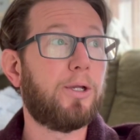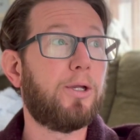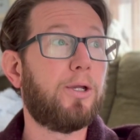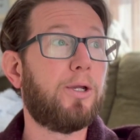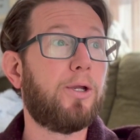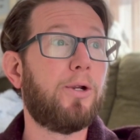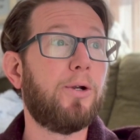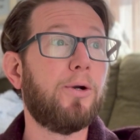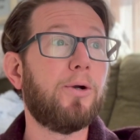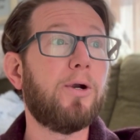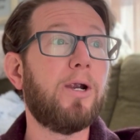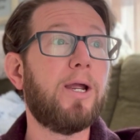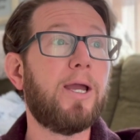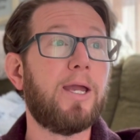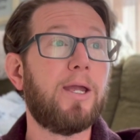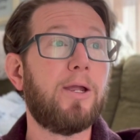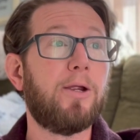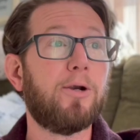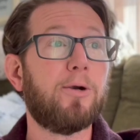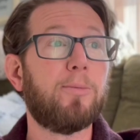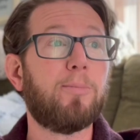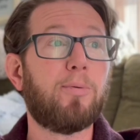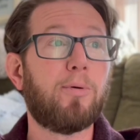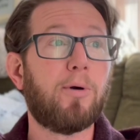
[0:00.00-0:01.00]
curate
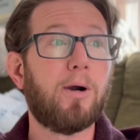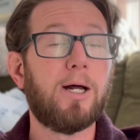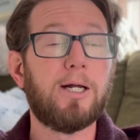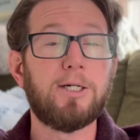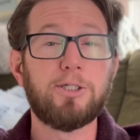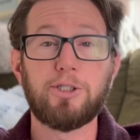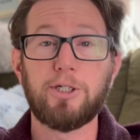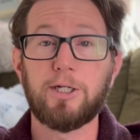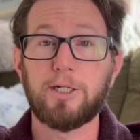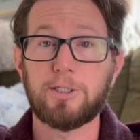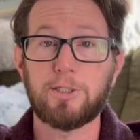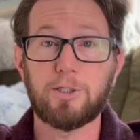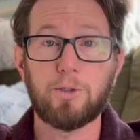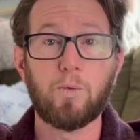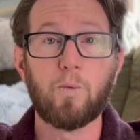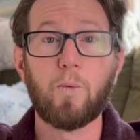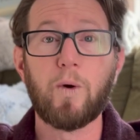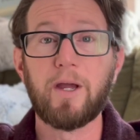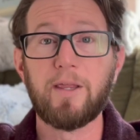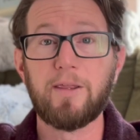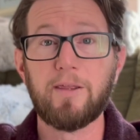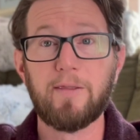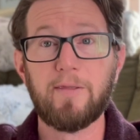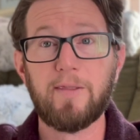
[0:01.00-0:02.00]
your projects the
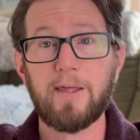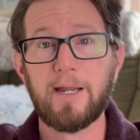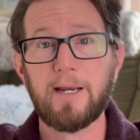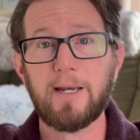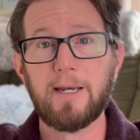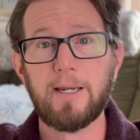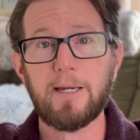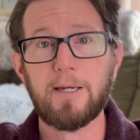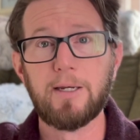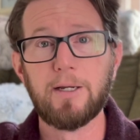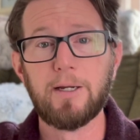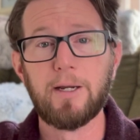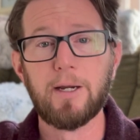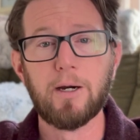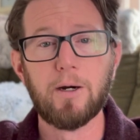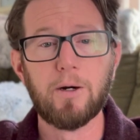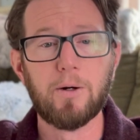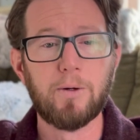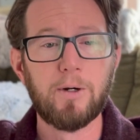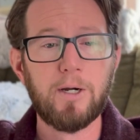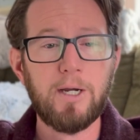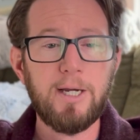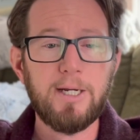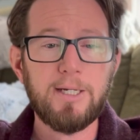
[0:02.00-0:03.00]
way that they need to go.